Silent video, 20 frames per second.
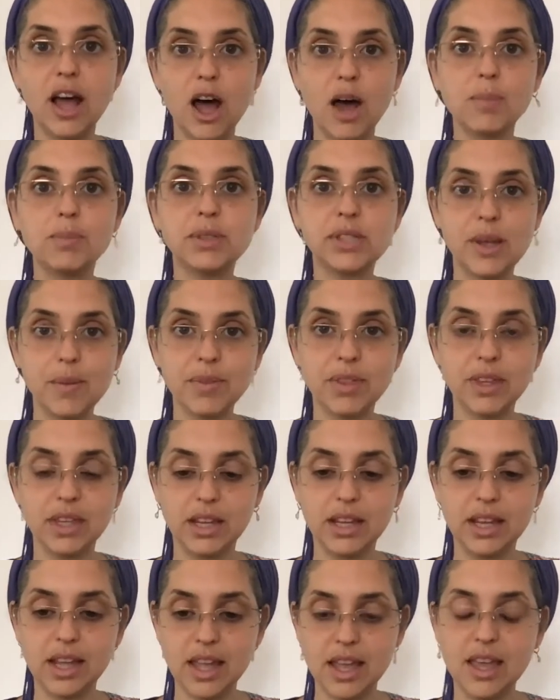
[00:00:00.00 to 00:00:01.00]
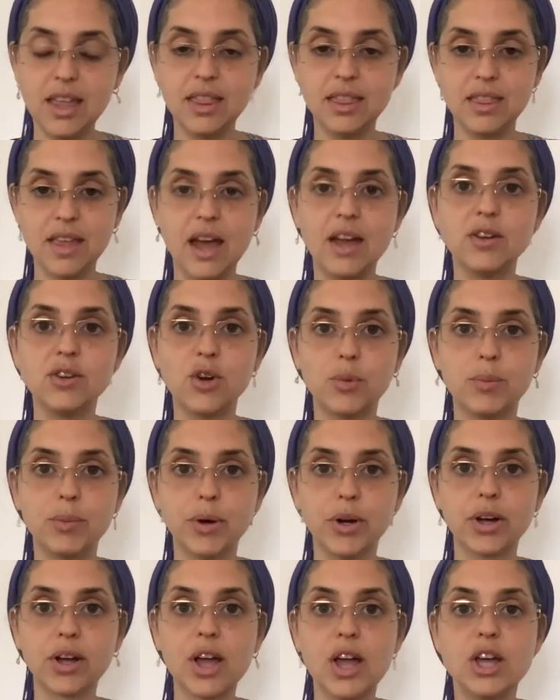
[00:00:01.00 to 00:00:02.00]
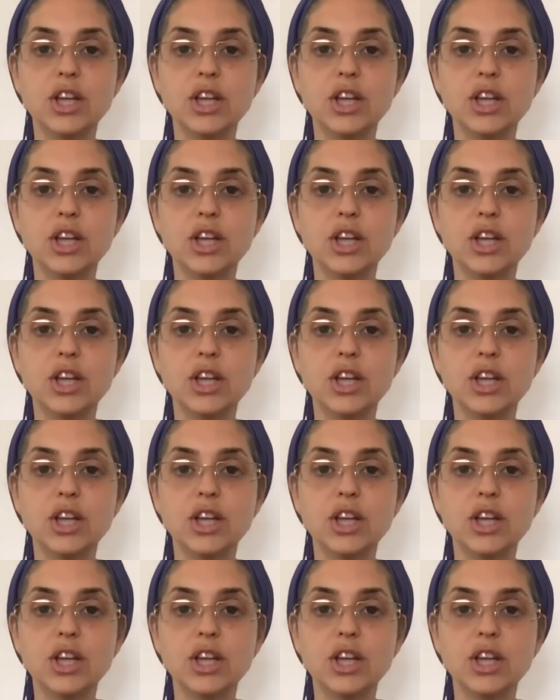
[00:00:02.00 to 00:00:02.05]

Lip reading: up something in that notebook.